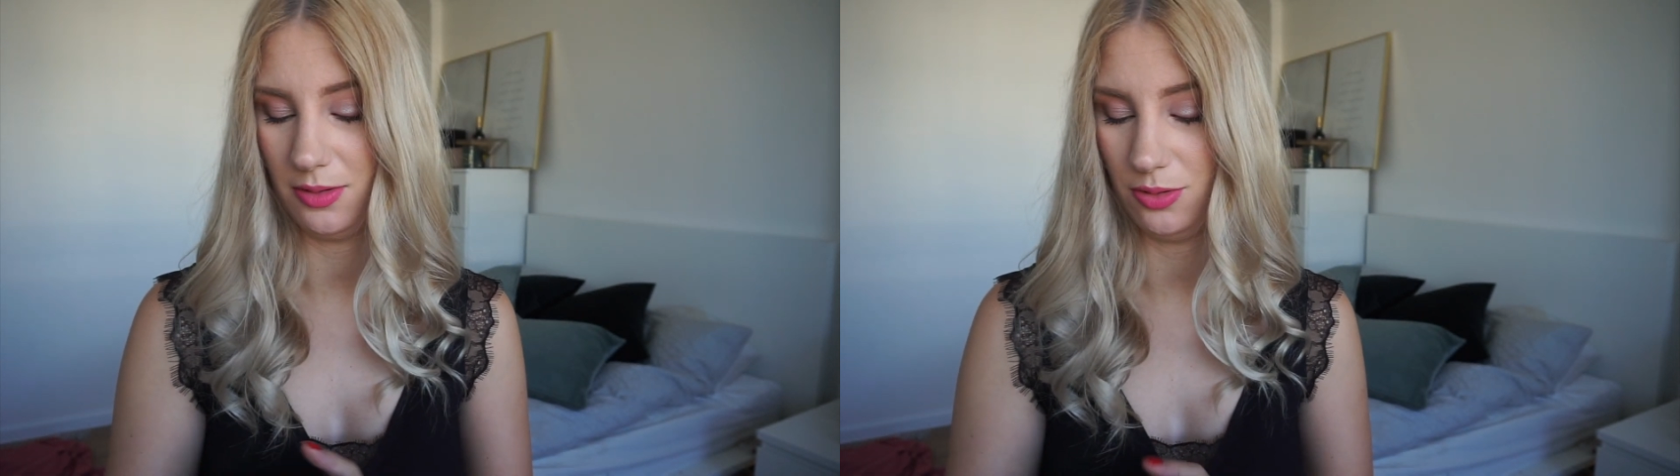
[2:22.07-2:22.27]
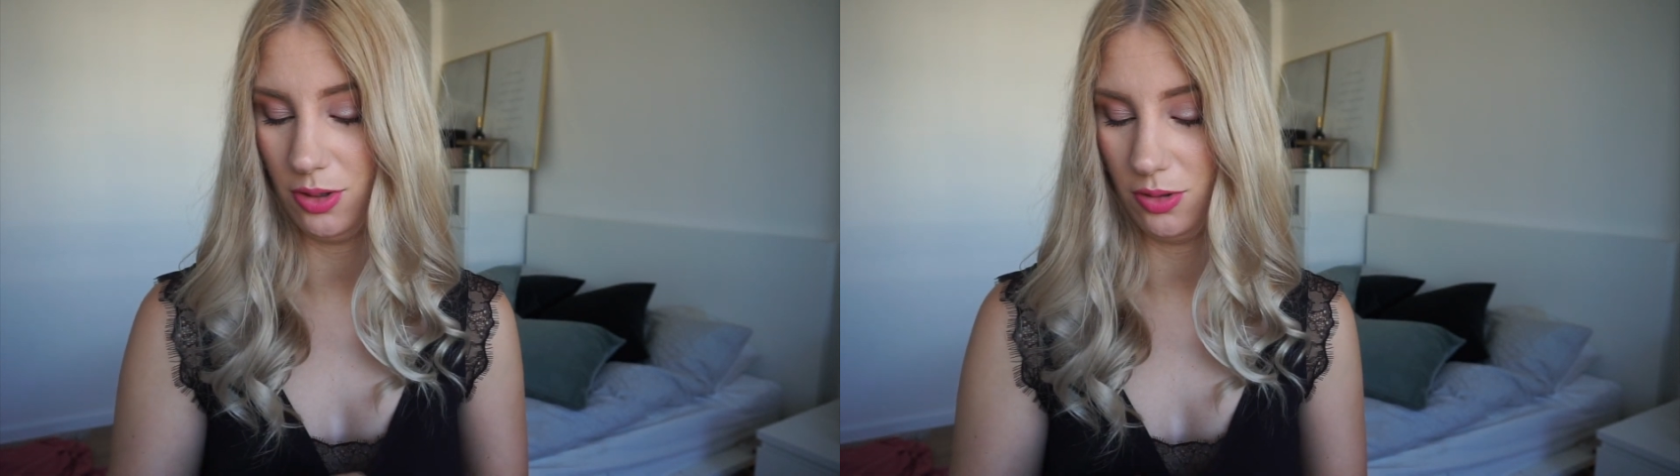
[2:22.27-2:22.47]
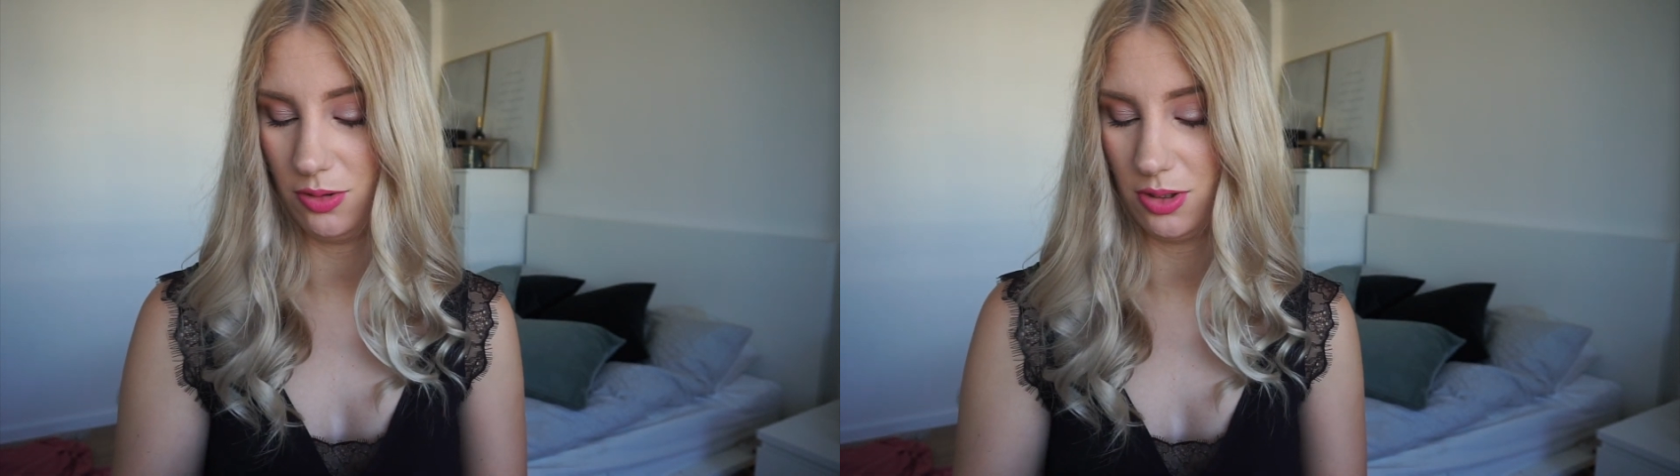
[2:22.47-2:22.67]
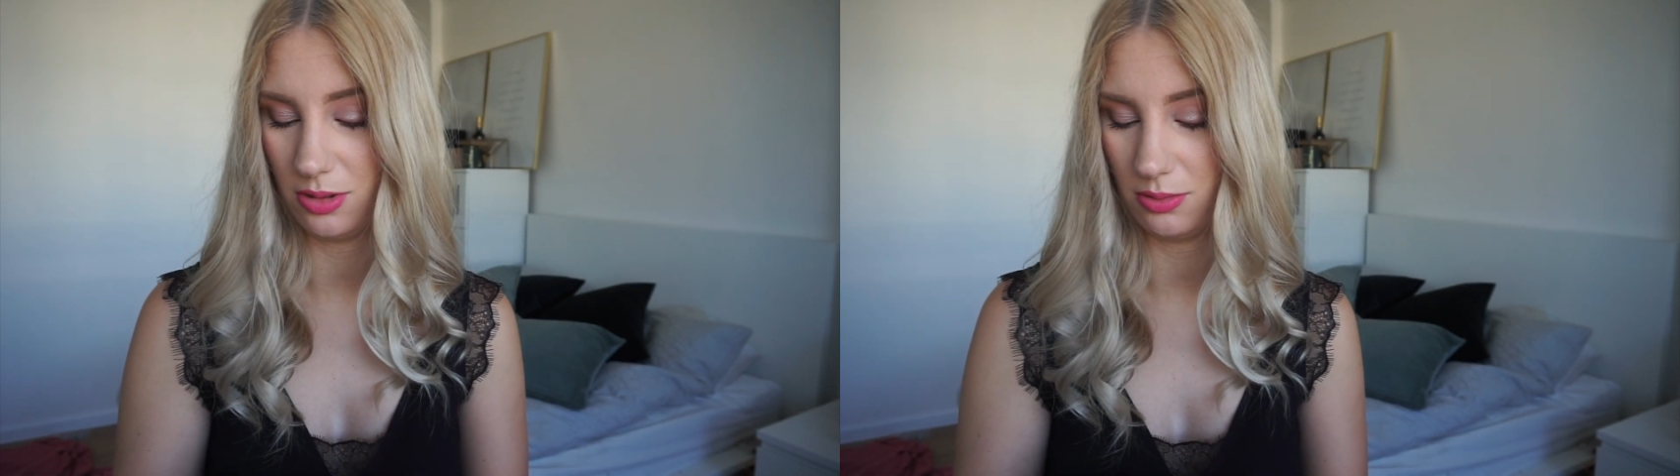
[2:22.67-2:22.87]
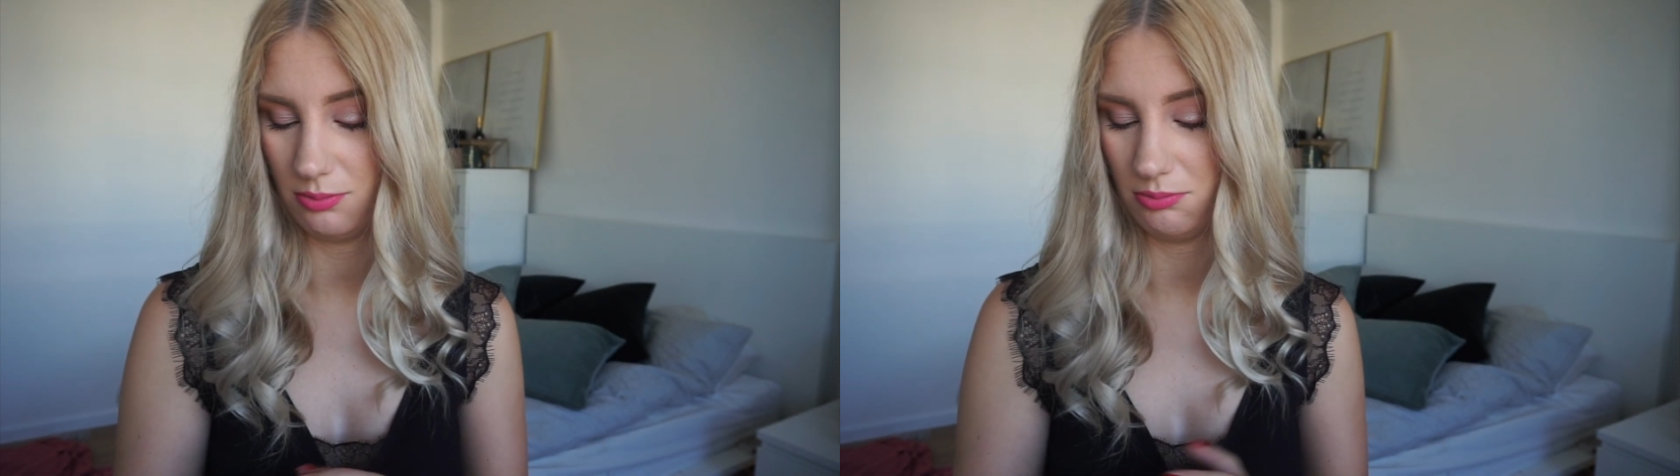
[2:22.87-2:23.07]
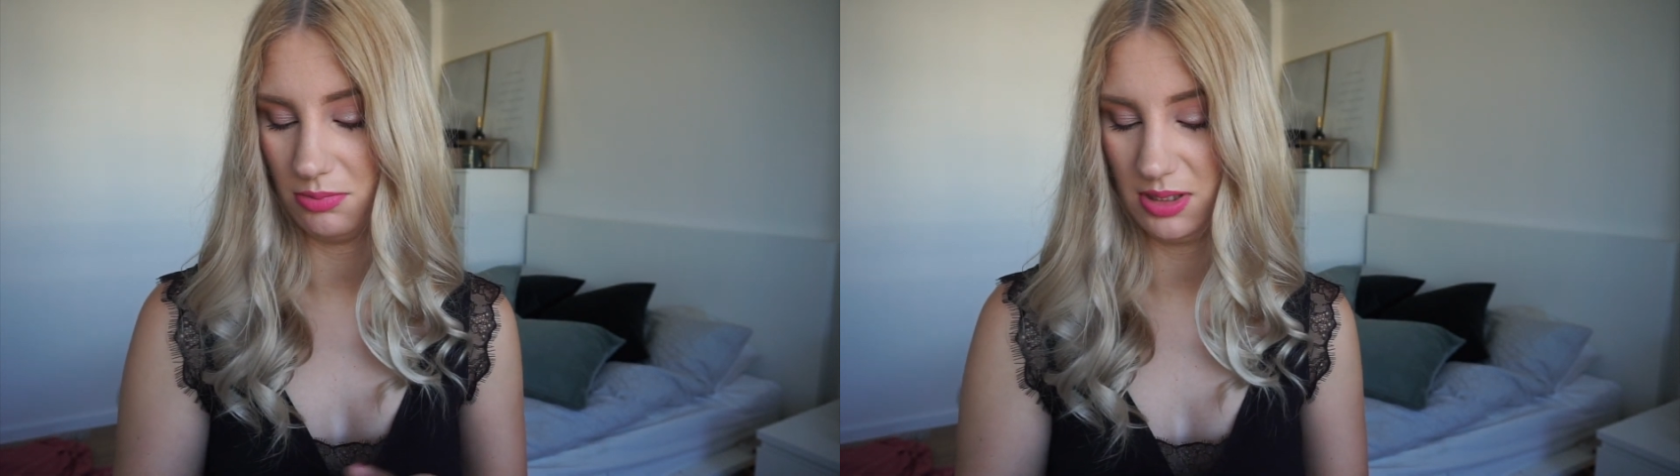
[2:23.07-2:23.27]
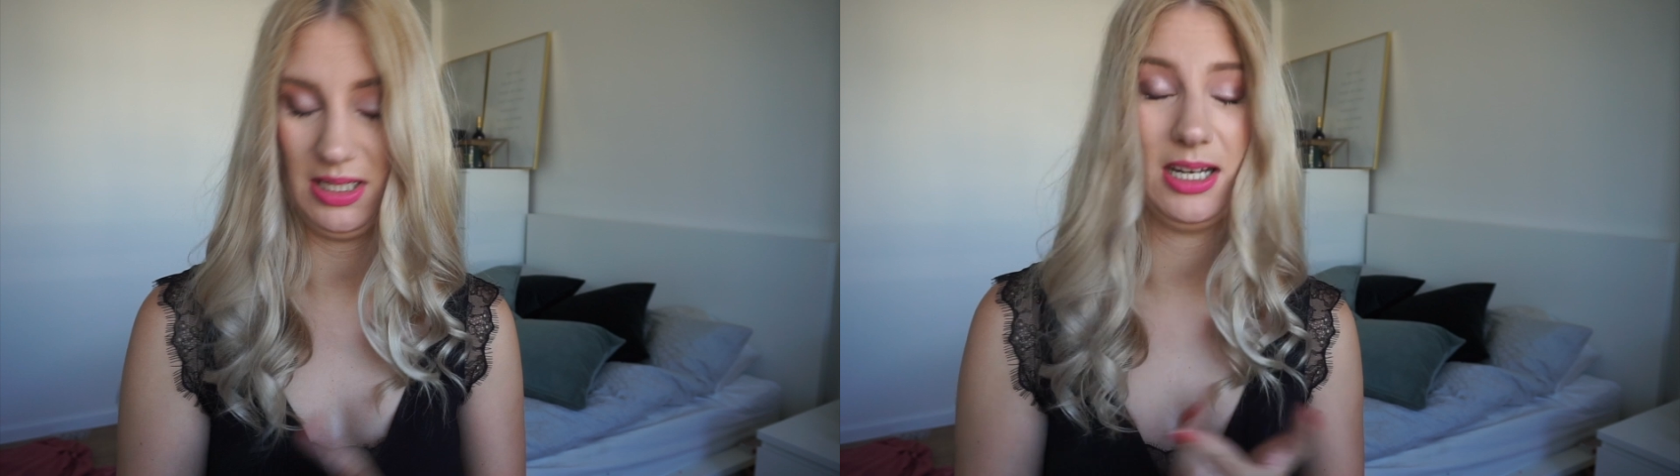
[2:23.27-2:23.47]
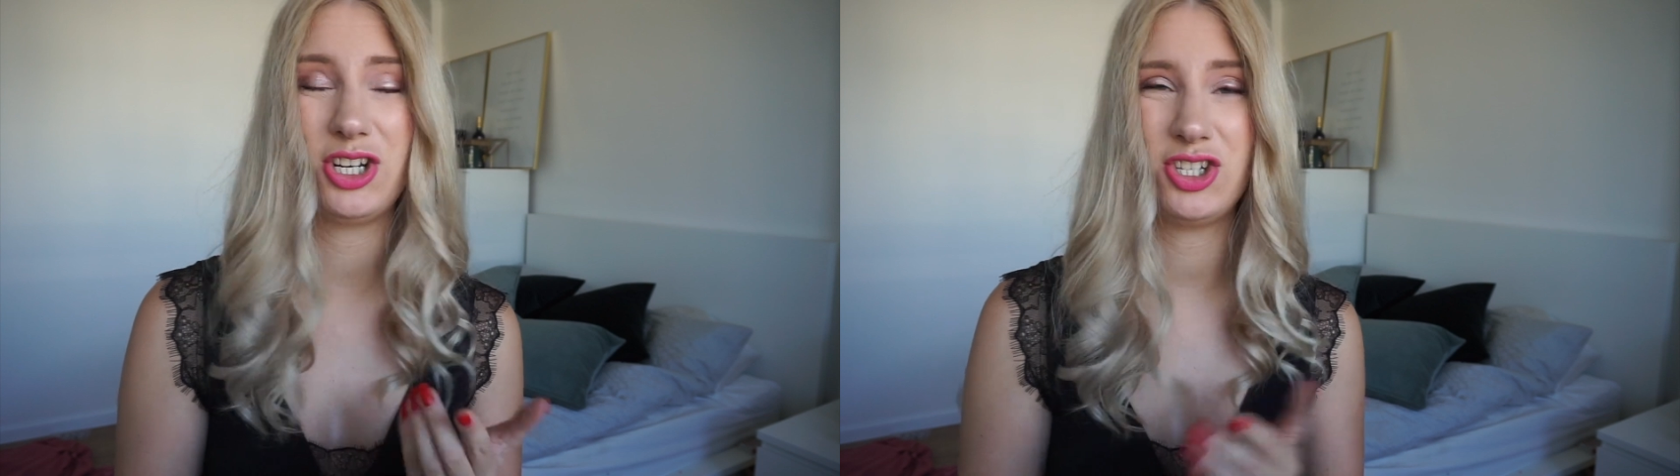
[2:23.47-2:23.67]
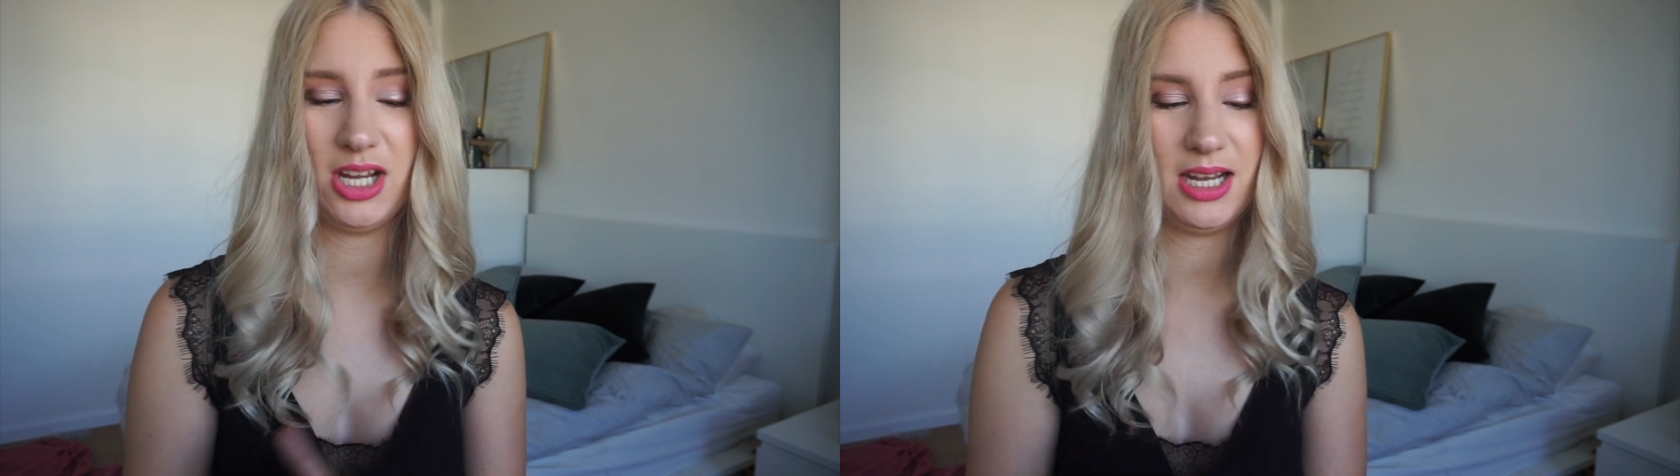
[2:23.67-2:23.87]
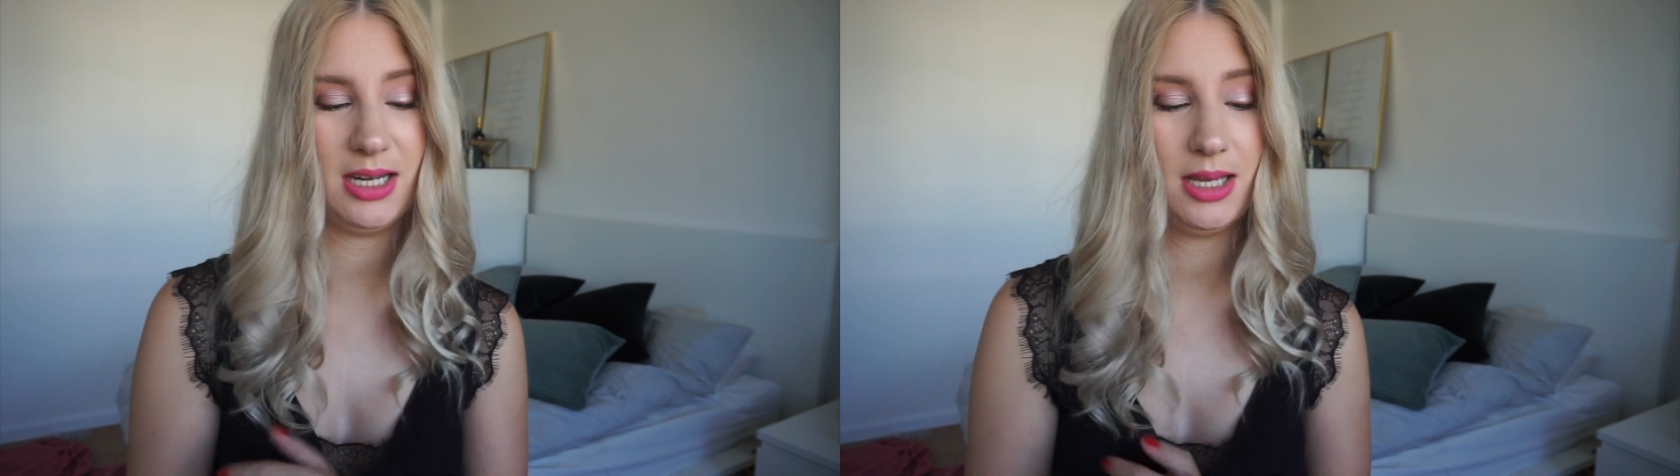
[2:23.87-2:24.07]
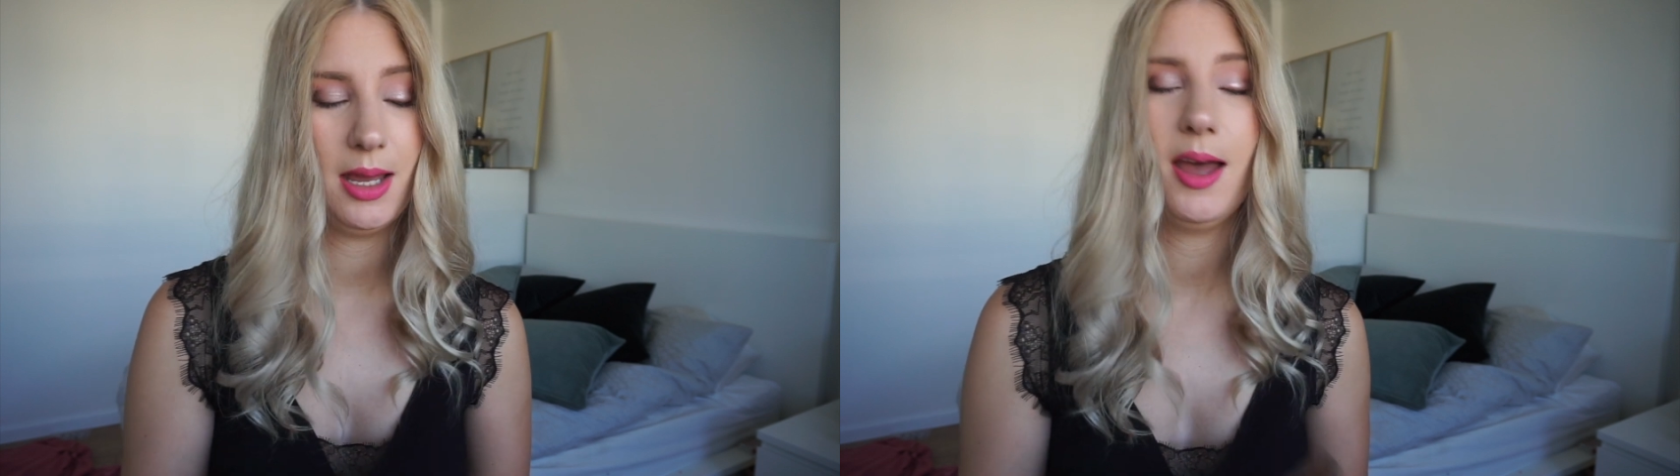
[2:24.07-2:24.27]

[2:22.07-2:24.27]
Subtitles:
nude setting shade,